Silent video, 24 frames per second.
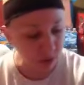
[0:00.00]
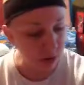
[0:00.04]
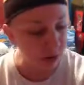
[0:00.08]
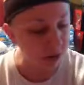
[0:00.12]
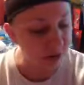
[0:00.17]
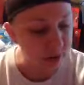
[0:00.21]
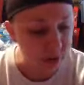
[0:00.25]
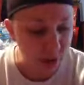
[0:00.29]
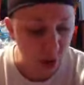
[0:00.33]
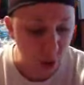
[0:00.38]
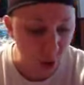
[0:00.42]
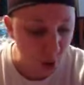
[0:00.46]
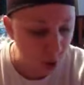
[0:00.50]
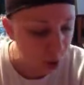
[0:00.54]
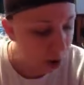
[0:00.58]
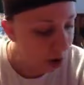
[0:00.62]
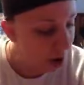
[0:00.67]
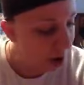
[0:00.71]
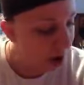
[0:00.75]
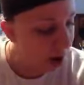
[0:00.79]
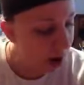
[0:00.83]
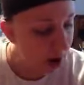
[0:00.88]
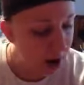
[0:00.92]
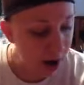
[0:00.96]
So,
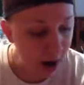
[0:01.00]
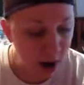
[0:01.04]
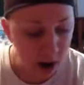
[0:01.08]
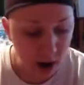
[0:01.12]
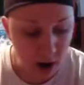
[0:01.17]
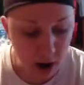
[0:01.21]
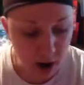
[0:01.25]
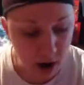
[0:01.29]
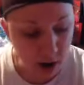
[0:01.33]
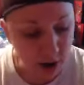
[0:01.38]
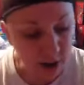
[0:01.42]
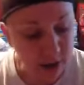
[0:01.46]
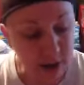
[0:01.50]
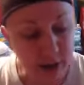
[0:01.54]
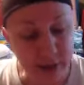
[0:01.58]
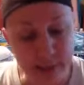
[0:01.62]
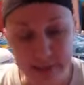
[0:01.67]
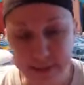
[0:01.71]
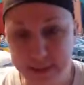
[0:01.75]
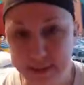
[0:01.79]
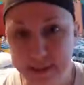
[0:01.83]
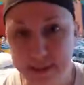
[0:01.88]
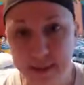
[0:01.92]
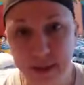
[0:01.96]

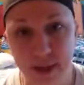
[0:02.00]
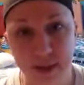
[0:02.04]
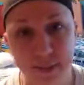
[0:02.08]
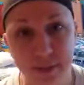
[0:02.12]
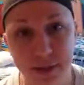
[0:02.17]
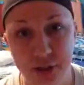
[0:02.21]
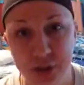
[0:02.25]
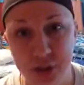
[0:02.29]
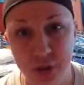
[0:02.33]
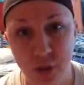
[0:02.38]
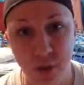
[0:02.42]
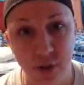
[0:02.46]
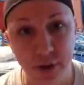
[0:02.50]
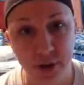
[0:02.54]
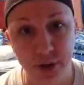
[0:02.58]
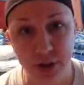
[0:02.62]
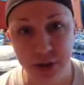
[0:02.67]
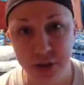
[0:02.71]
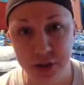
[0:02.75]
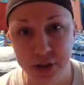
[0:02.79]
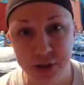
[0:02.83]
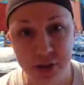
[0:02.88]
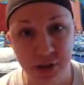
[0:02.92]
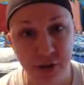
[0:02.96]
guys, time is short.
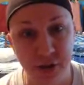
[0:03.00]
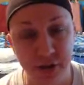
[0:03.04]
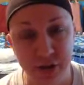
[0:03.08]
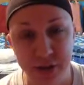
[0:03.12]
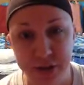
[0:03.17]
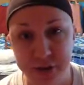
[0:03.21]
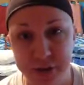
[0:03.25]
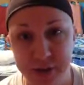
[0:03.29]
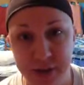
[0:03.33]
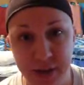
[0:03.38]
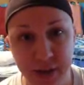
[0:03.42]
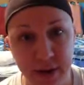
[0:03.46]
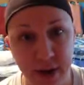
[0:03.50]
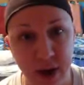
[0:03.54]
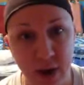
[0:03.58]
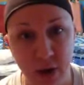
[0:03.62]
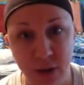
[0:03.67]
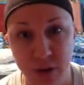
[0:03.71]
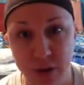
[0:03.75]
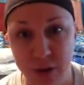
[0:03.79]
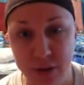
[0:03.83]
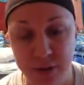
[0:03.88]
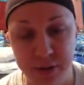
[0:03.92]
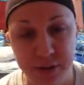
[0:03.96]
You just don't understand how
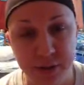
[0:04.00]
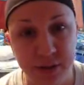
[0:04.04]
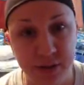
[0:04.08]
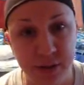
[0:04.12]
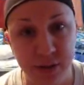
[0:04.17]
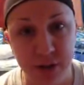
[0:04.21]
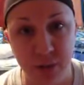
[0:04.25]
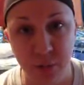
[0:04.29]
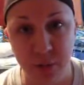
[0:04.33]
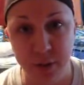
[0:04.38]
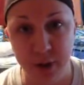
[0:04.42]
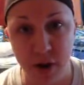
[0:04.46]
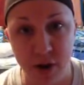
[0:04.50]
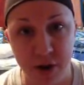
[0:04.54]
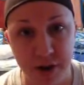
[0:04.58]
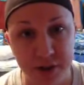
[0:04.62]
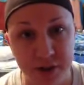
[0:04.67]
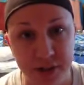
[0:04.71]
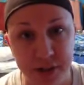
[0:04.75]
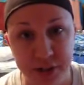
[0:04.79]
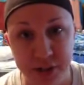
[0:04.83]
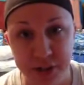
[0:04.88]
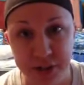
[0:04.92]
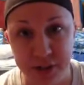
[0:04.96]
close we are
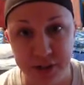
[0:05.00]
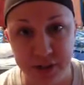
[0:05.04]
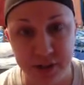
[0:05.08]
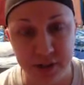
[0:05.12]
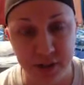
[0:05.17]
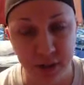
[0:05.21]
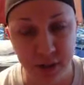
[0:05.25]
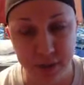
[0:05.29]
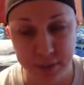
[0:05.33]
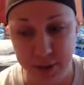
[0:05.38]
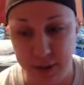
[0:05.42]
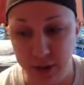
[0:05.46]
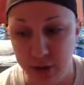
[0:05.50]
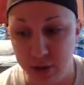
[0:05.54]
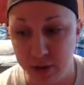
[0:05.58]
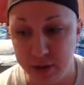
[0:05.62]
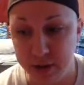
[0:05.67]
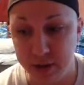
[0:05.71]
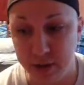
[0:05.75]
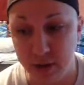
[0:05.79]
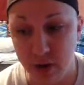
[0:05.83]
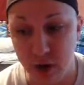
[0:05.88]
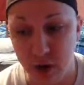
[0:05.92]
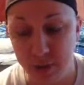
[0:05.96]
to Jesus coming. You
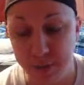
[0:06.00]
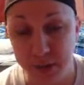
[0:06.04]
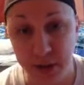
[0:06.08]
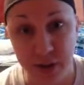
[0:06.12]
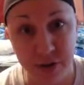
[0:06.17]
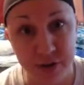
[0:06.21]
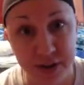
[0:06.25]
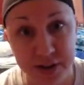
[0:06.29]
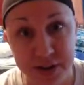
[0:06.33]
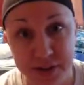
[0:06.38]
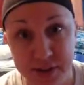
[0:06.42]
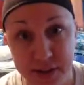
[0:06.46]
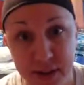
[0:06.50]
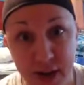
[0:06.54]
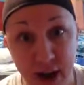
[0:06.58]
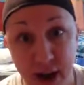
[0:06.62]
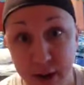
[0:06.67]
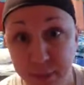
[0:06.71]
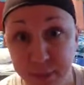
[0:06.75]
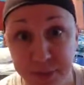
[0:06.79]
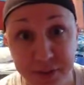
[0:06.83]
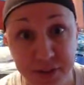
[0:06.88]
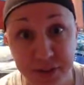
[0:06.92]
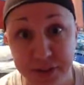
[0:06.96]
can call me crazy.
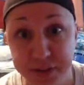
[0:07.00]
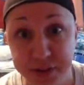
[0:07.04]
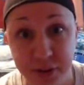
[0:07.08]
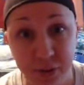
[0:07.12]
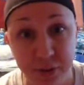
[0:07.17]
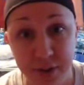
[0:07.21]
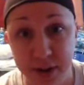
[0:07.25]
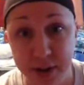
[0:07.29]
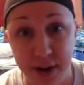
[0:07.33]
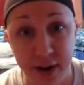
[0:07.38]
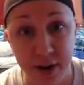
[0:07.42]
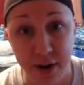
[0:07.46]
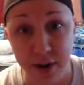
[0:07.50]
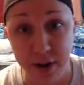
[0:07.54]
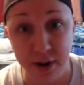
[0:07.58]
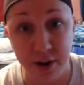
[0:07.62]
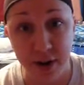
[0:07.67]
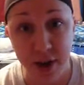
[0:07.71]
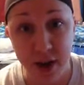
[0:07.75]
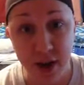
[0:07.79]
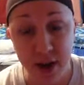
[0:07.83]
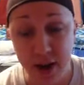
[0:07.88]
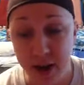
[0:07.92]
I really don't care.